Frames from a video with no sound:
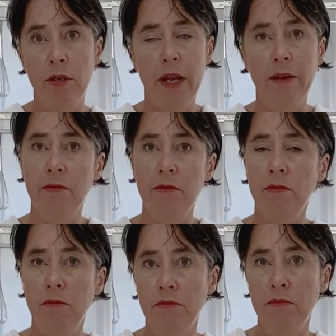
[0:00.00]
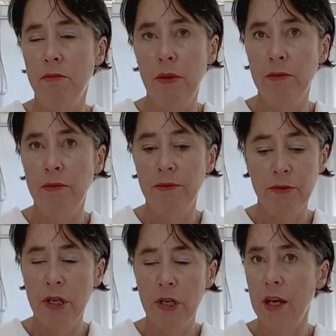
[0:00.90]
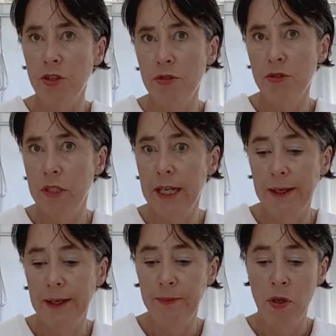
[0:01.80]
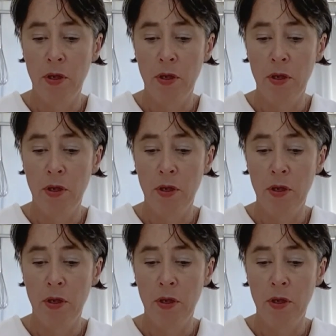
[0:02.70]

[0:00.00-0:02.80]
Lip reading: and can't use it again.